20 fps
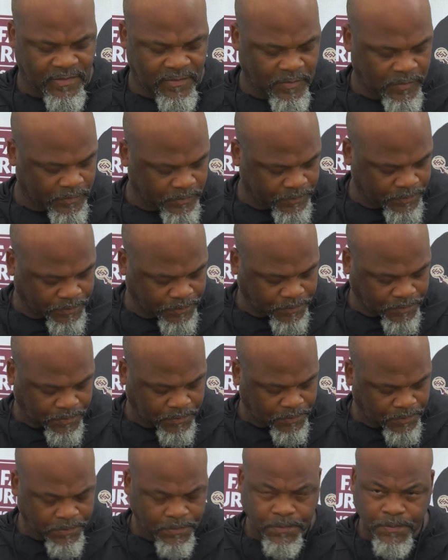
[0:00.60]
What has the
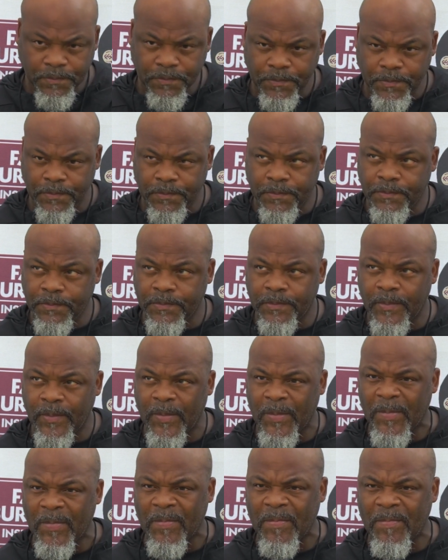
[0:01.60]
last 2 weeks done for
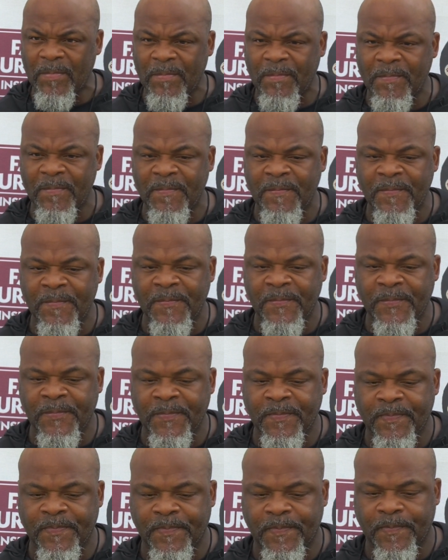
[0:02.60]
your group, just in the sense
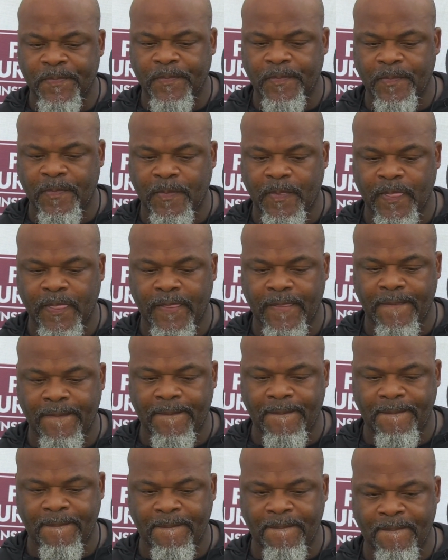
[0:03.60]
of building some confidence,
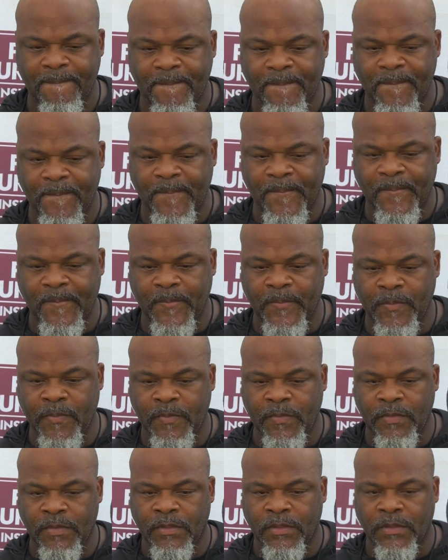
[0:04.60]
especially guys at the
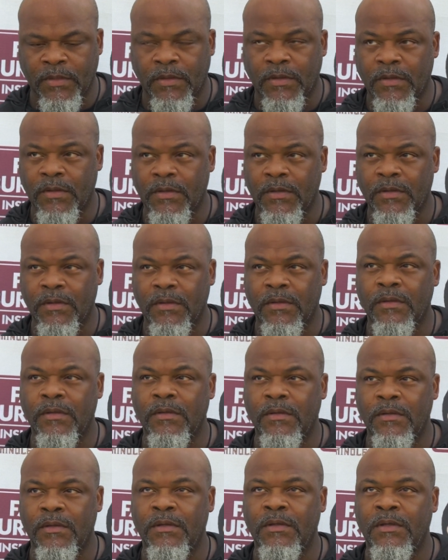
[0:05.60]
top like Keyshawn
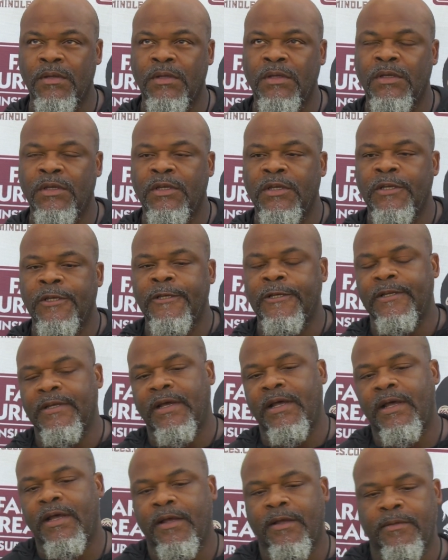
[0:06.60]

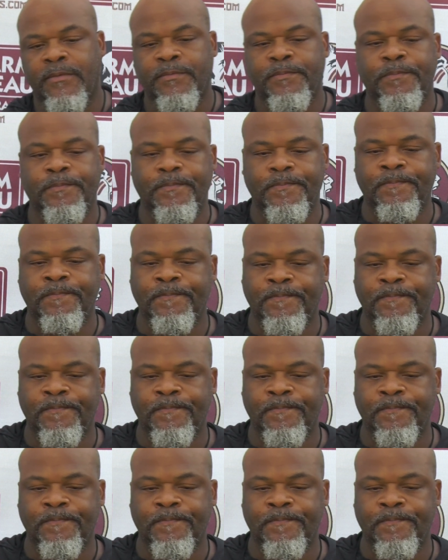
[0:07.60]
and Ontario?